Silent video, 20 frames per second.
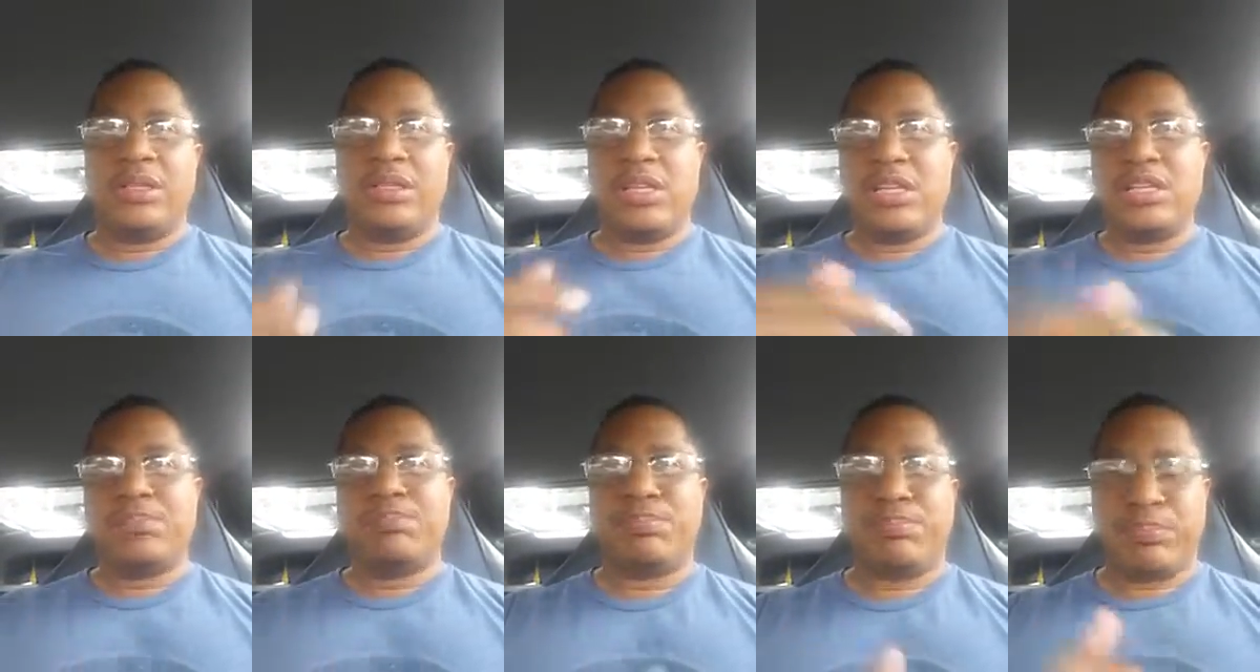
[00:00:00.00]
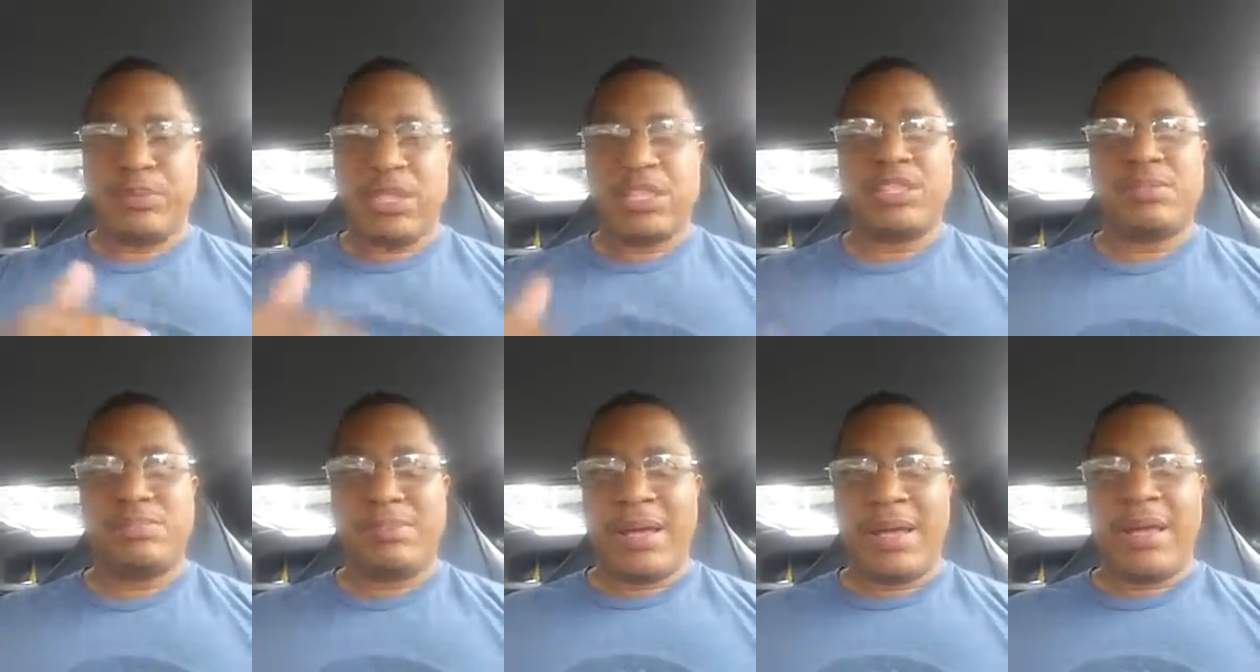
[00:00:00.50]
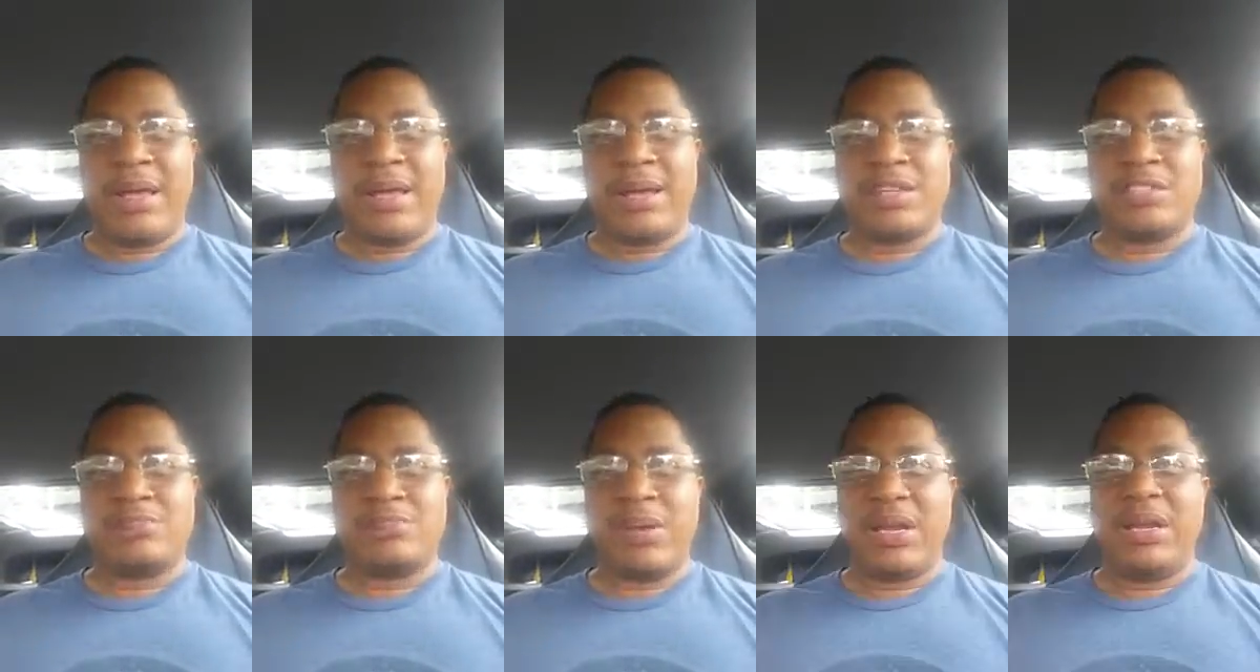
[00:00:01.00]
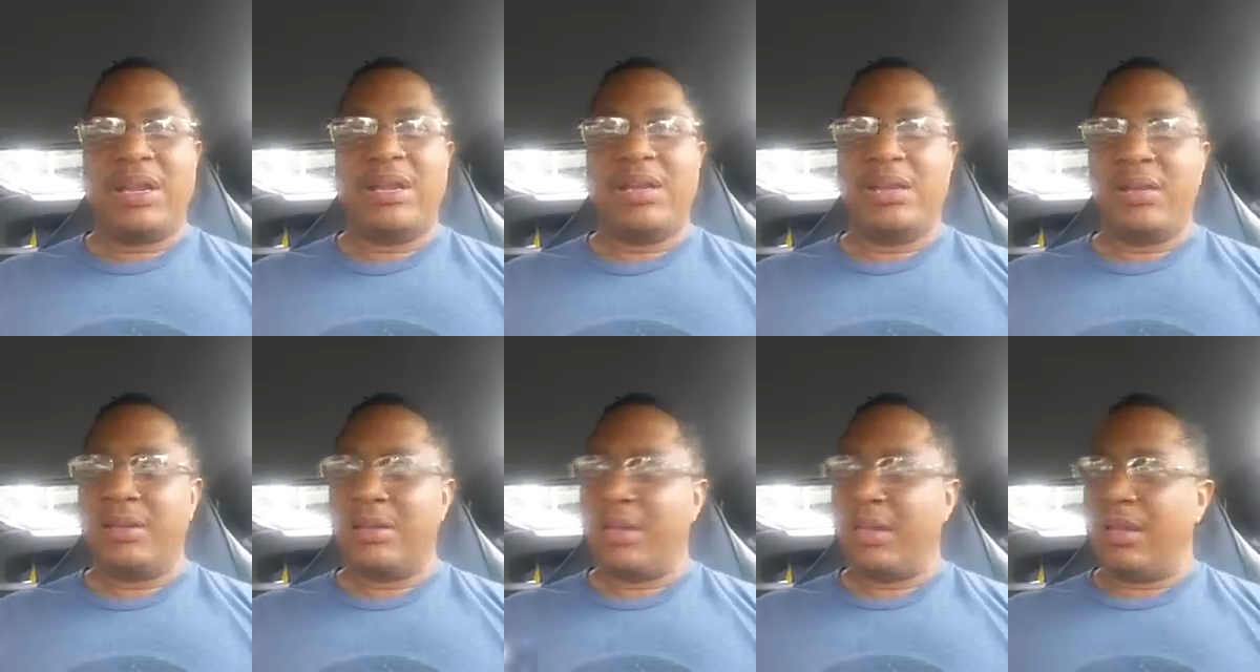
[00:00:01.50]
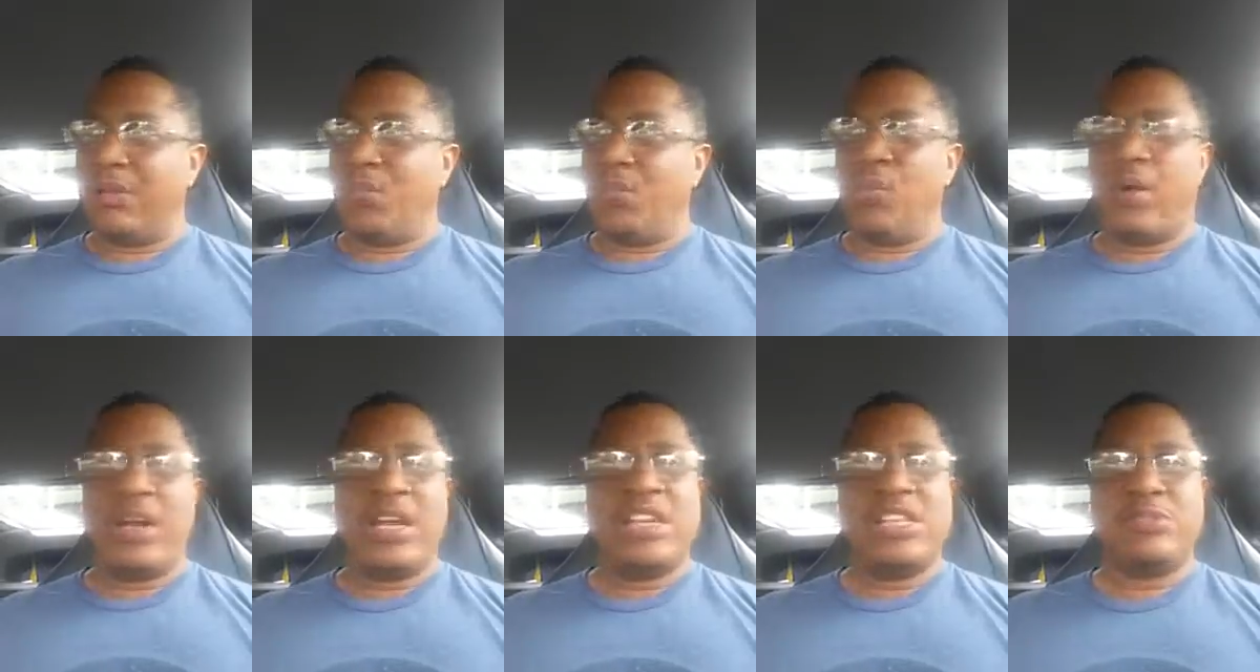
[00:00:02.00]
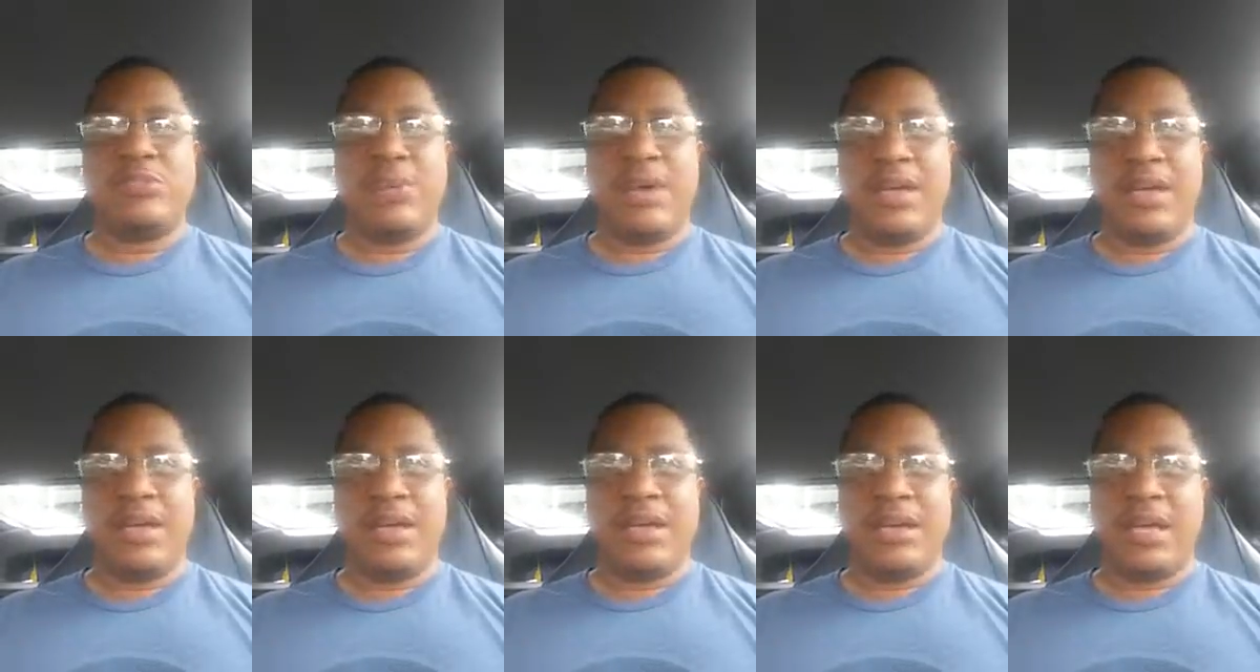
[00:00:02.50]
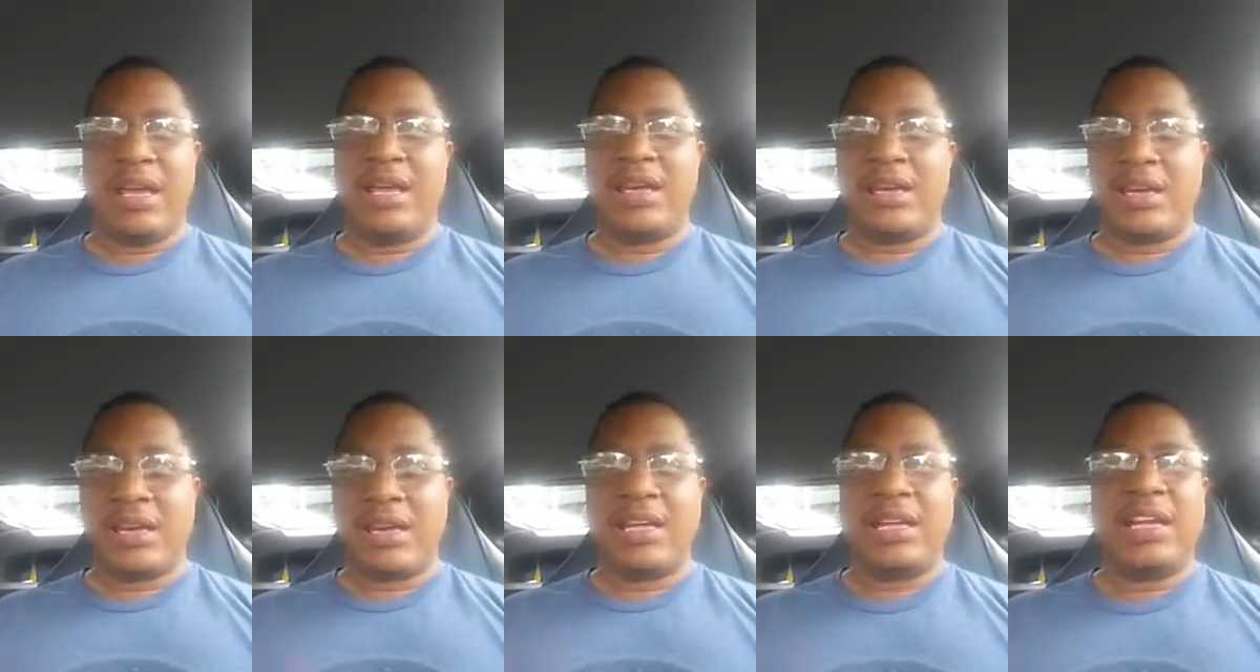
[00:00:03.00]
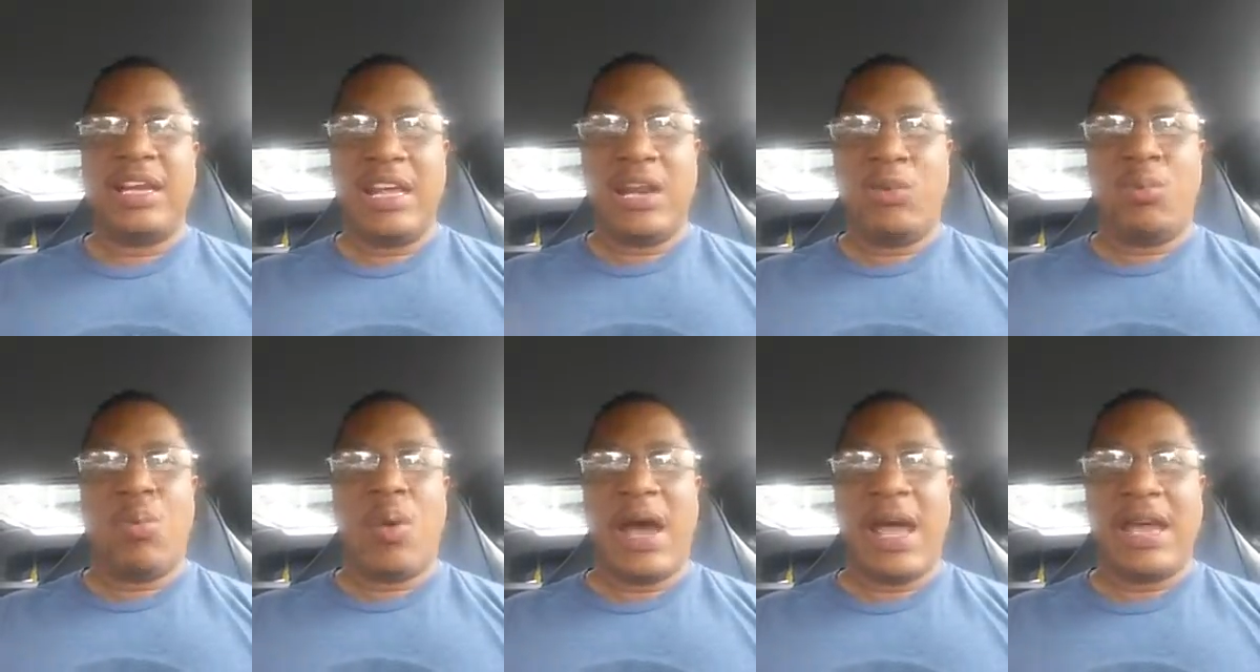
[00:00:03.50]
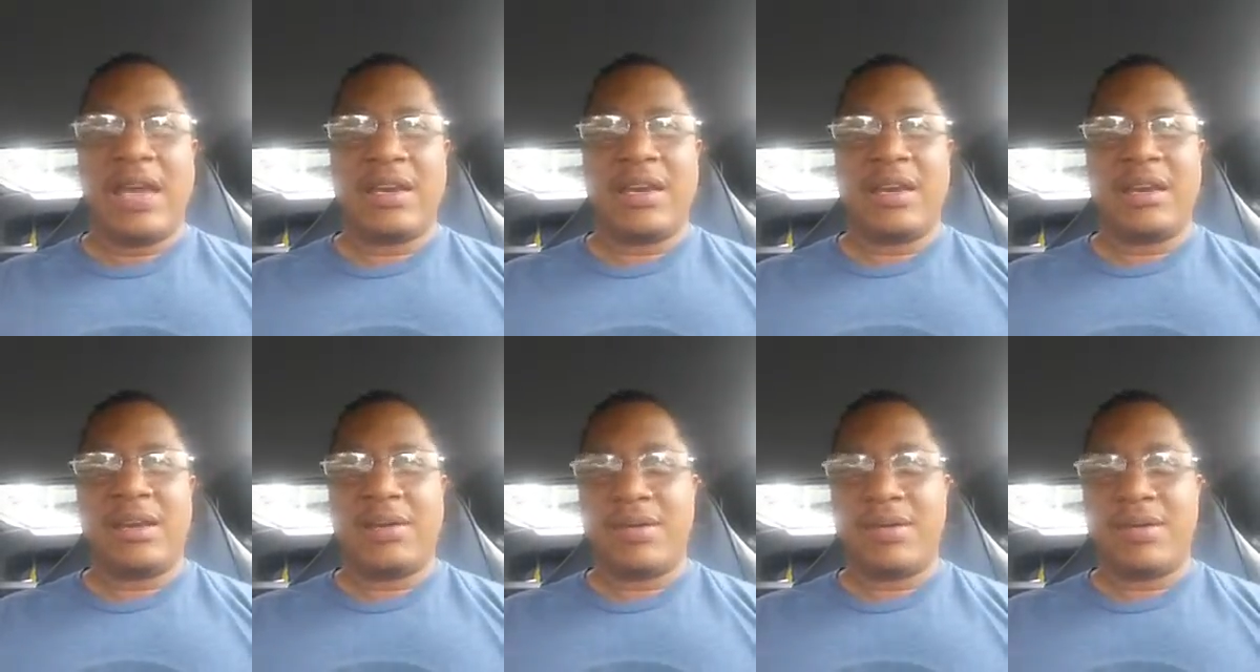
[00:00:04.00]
This man has been in where he's been in the lily white